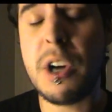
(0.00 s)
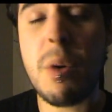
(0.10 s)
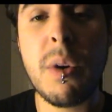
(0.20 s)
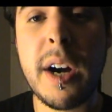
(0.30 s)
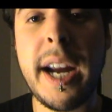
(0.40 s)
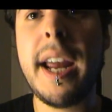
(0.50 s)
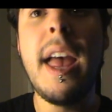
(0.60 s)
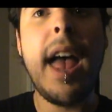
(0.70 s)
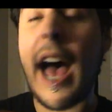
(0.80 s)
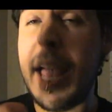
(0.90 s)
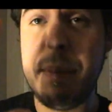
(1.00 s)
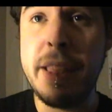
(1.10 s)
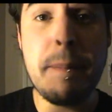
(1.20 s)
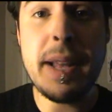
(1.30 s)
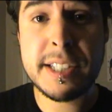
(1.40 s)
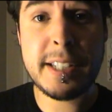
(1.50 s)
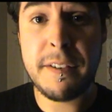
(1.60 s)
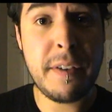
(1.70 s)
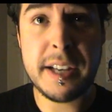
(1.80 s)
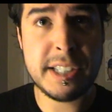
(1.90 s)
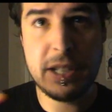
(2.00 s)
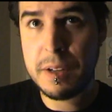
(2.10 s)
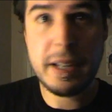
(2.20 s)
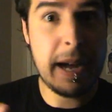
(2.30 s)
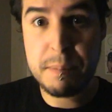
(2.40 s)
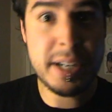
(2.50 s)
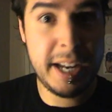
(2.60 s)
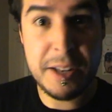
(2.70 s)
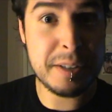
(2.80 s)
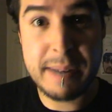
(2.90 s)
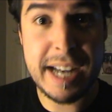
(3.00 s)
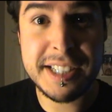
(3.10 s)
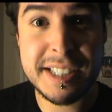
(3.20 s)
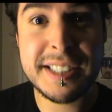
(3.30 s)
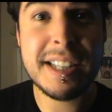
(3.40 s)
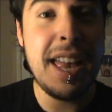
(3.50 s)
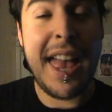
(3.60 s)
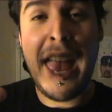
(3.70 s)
Don't worry, I'm in the midst of still booking those matches,